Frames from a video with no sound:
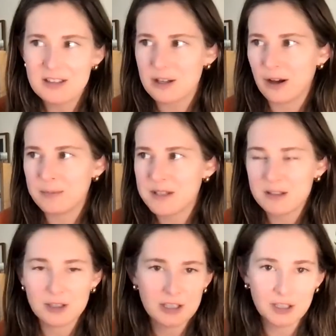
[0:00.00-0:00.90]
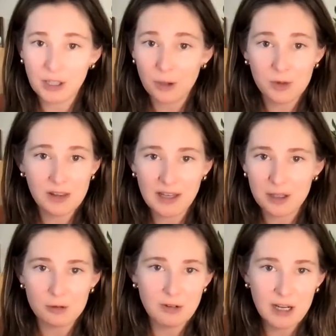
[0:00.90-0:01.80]
So I'm still going to go with
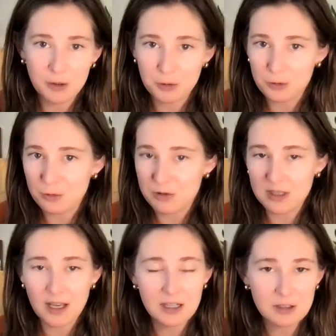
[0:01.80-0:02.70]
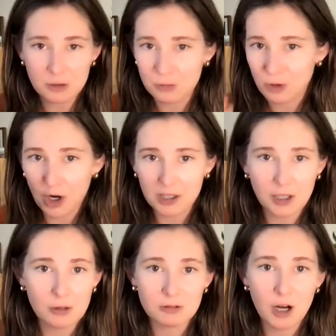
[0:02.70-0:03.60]
like your Ragus. Like you're not going
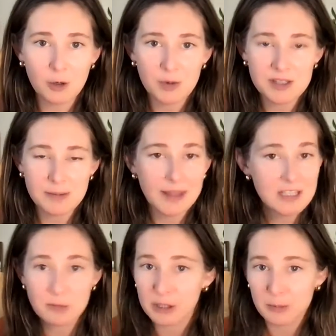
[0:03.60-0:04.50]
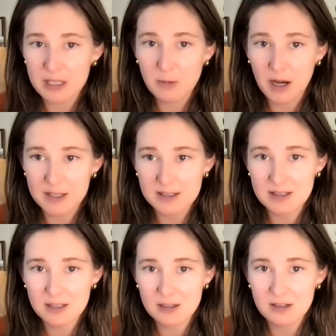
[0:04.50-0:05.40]
to go wrong with some like tomato-based
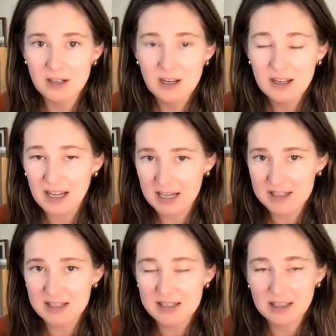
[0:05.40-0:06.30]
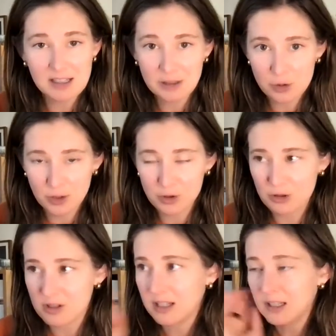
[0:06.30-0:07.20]
pastas here. It has the acidity and the
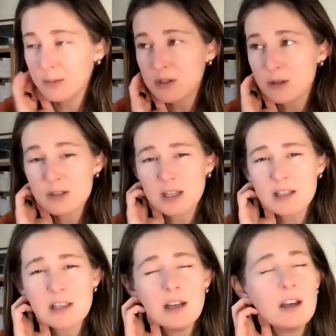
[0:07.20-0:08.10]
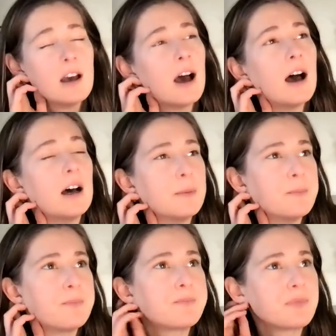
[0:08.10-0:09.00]
structure to stand up to those things.
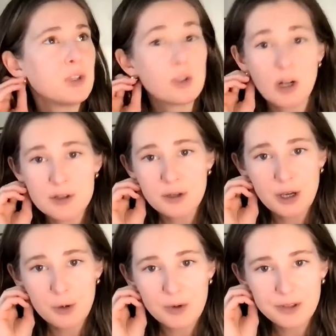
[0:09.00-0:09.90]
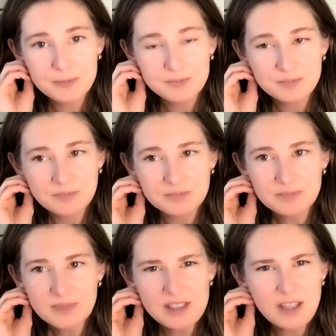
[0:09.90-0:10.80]
You could also go with,
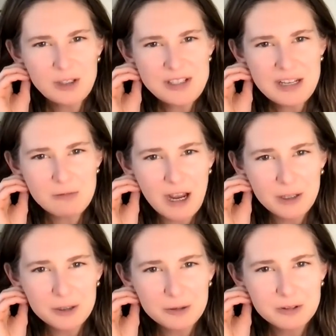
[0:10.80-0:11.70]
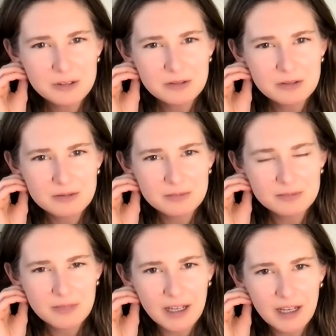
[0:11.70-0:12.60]
did I already say Ragu?
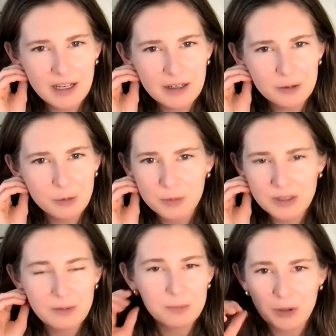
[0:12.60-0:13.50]
Or what?